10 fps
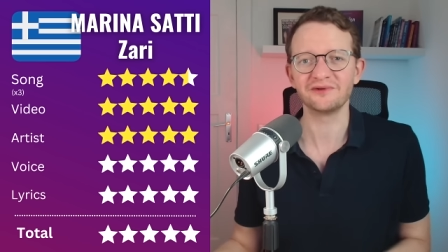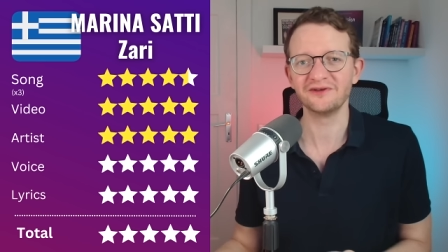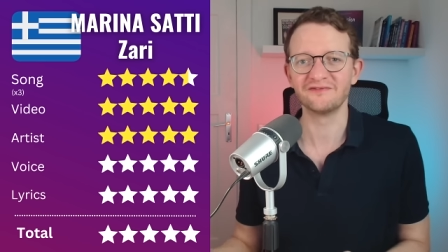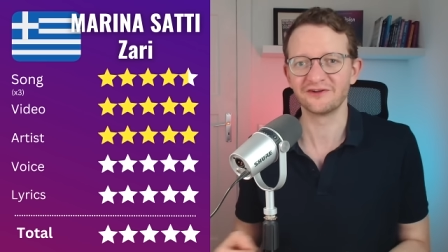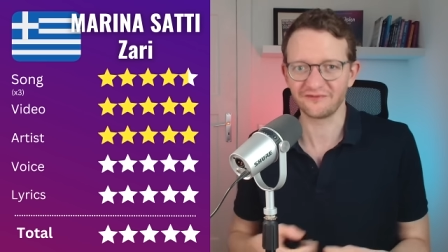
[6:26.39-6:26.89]

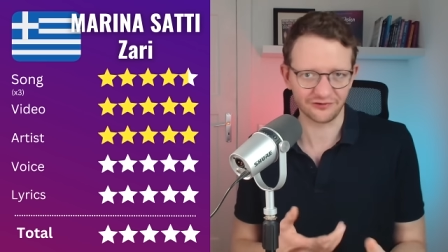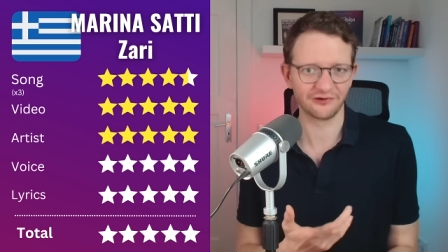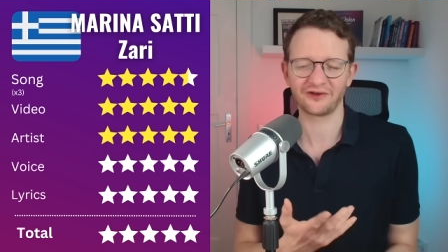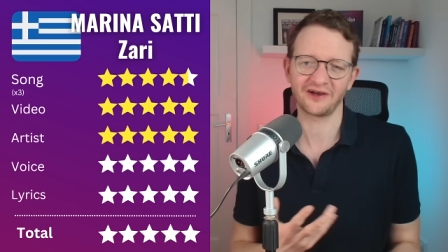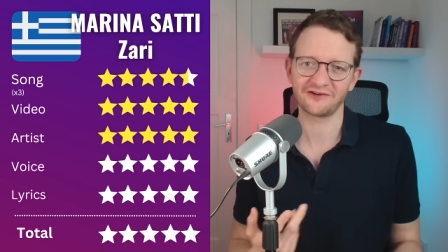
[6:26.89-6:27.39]
even if you're
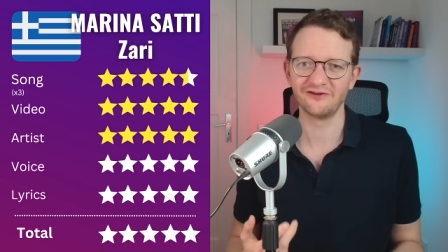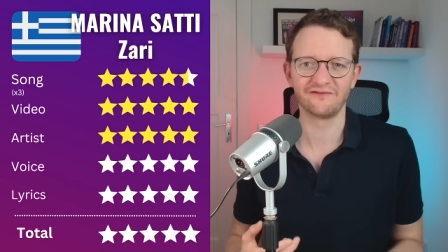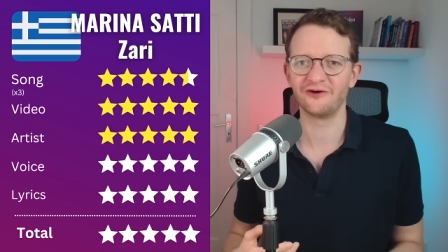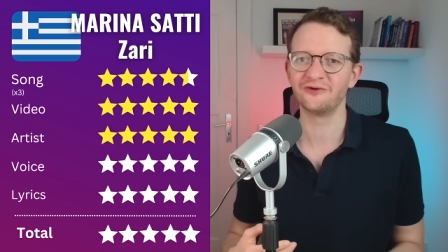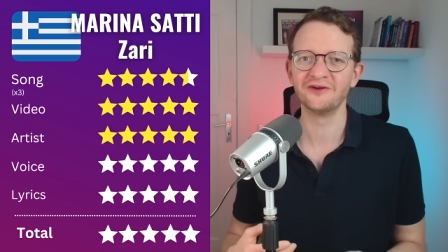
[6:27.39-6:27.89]
looking at your
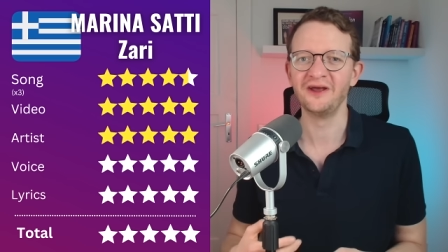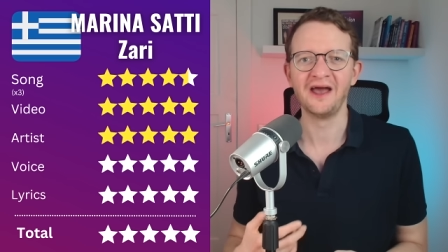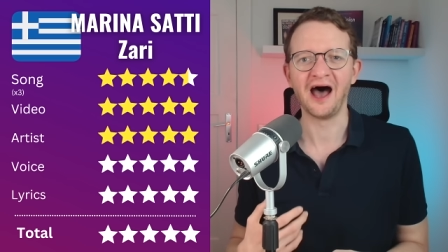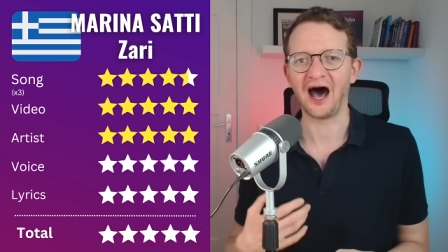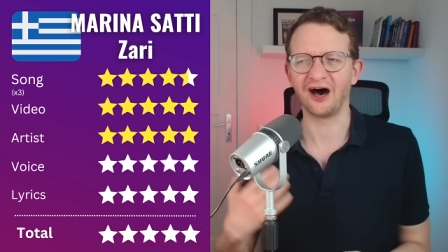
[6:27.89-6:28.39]
phone
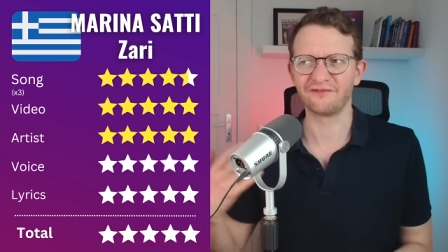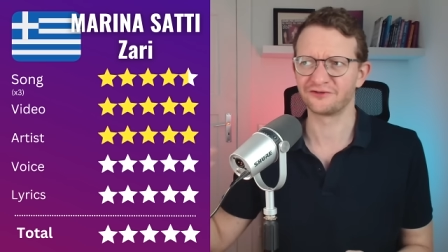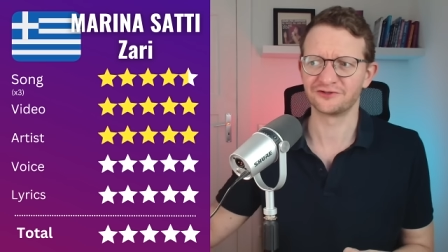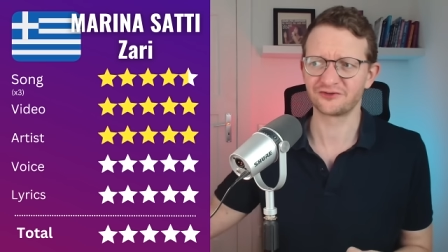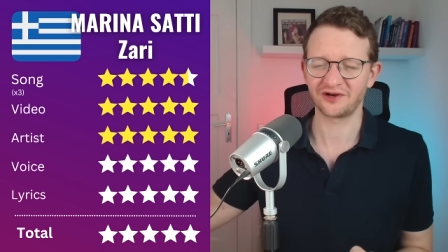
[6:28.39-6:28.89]
after
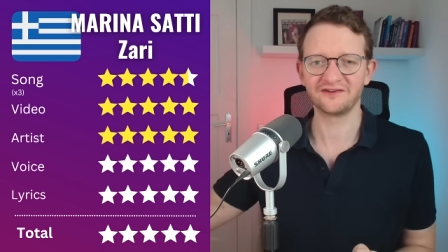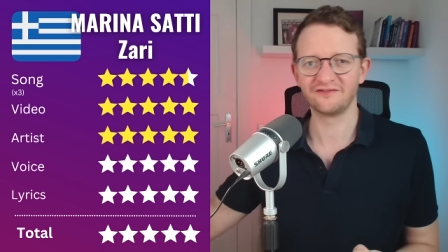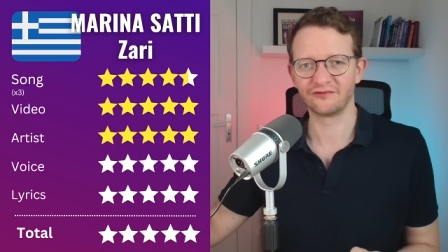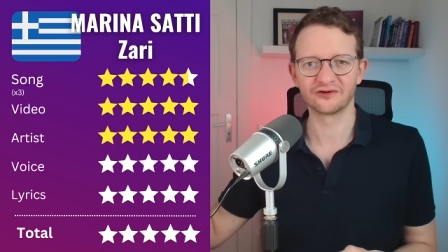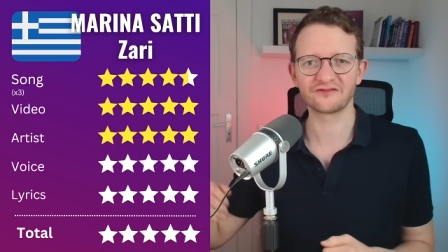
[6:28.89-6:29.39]

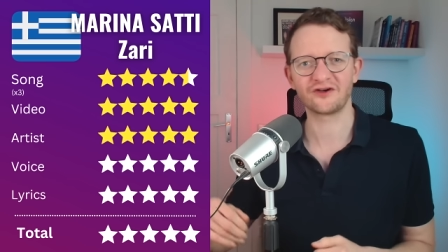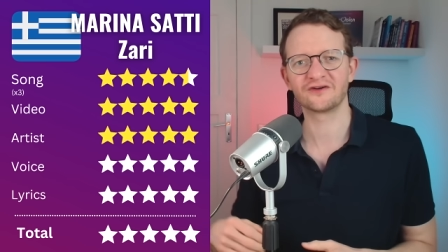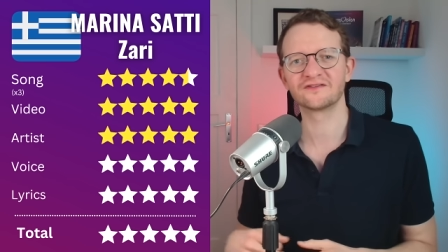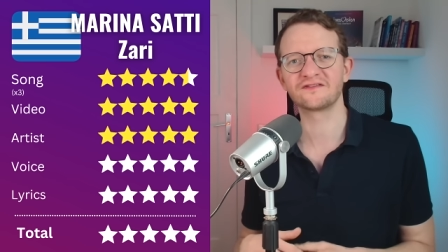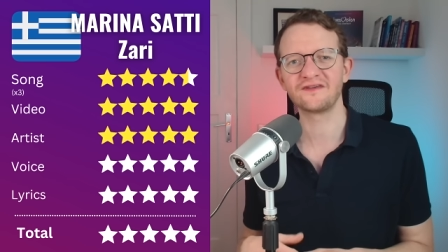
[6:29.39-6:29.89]
24
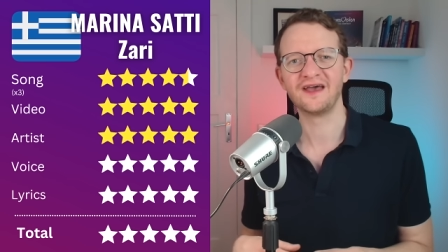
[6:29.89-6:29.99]
songs,